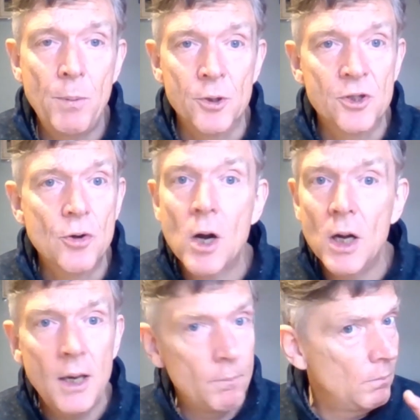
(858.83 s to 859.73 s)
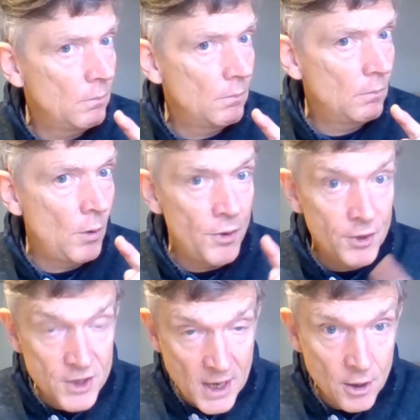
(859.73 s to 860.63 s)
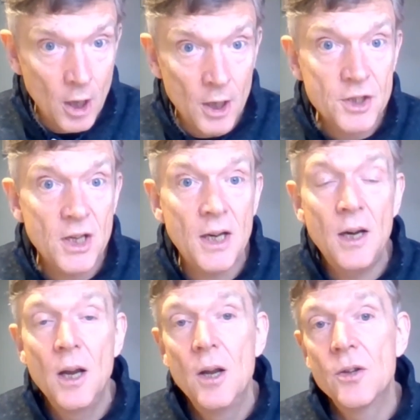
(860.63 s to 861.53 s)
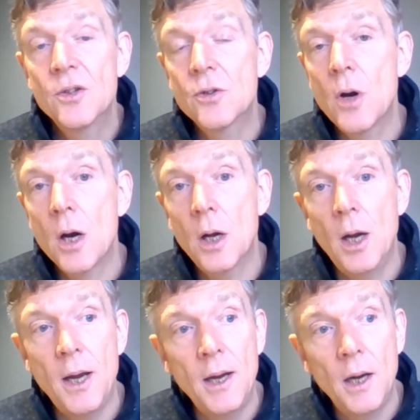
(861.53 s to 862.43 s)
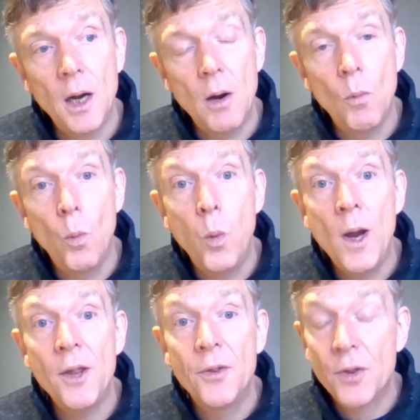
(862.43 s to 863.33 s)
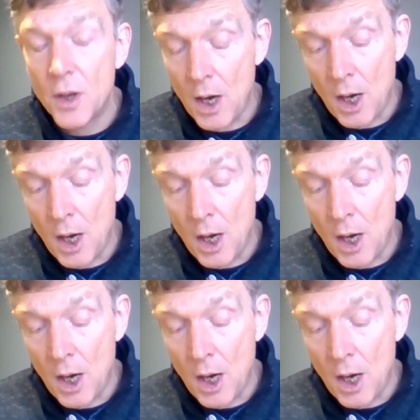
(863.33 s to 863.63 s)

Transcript: people struggling with the technology, struggling with